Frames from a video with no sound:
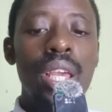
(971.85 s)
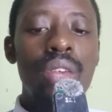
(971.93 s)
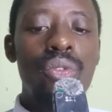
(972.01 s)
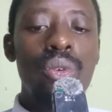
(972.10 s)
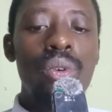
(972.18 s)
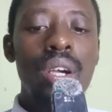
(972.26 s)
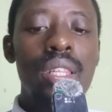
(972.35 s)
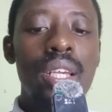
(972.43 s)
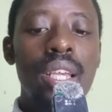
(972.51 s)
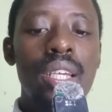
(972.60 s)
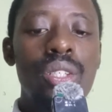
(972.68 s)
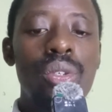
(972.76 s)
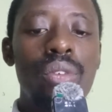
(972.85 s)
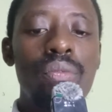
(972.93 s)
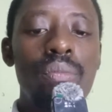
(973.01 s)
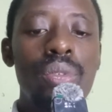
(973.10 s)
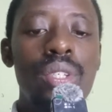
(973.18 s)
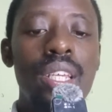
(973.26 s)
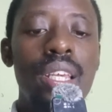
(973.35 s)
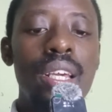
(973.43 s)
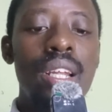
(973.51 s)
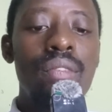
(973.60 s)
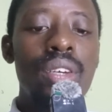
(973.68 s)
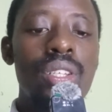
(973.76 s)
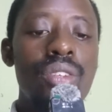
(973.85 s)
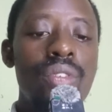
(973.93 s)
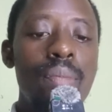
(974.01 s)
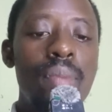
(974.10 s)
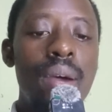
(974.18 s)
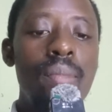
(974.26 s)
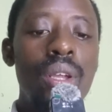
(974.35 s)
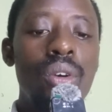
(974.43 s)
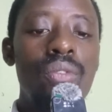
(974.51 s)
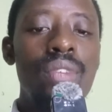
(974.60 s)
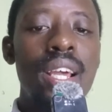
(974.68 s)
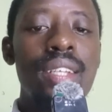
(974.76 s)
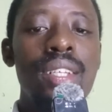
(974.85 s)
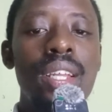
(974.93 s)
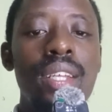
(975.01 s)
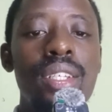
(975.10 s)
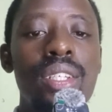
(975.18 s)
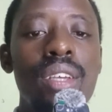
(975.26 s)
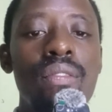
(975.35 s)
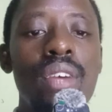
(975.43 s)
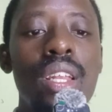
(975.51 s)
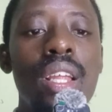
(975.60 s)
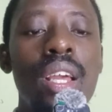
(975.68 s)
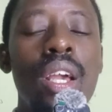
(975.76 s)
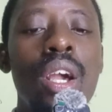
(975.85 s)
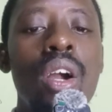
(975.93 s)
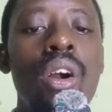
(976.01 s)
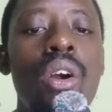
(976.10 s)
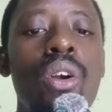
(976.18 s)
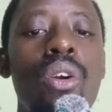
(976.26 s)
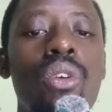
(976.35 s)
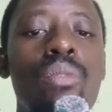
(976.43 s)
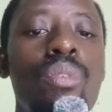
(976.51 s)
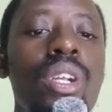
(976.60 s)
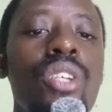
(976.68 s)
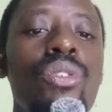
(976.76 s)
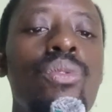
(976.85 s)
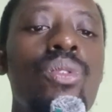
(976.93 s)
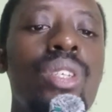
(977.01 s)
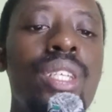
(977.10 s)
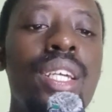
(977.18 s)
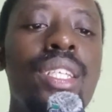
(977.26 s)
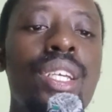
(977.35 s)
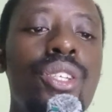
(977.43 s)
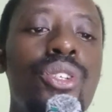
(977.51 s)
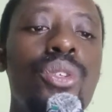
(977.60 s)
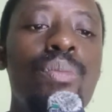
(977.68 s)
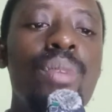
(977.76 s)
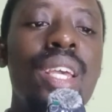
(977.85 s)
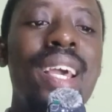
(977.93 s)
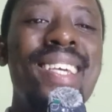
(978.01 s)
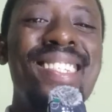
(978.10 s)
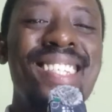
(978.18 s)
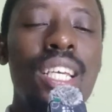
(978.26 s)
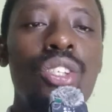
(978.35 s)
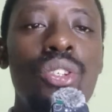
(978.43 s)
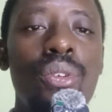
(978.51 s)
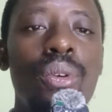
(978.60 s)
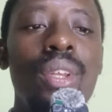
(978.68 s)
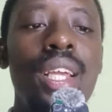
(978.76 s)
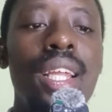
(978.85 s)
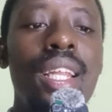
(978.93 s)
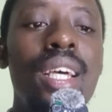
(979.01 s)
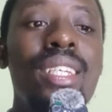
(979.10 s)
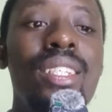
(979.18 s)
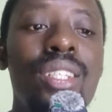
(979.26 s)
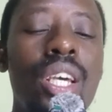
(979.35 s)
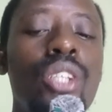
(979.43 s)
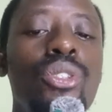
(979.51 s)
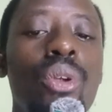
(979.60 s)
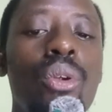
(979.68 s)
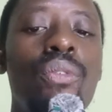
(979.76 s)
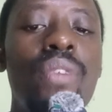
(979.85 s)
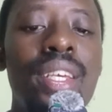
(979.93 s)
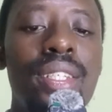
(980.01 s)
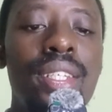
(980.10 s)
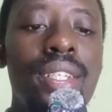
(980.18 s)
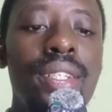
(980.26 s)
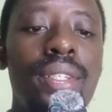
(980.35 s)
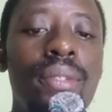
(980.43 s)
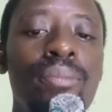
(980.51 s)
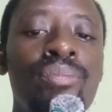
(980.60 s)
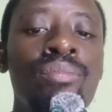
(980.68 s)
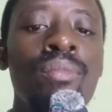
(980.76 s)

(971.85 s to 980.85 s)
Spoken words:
If you look at the case of Musikira versus Republic of 1987, corroboration was stated to be essential in sexual offenses.